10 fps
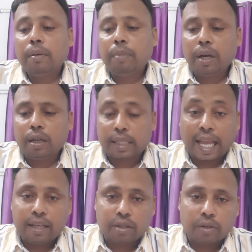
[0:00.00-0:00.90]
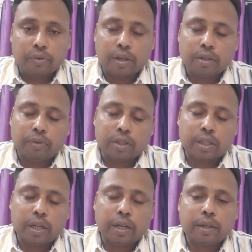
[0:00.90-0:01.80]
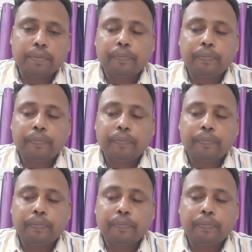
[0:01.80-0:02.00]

But Skelton was there.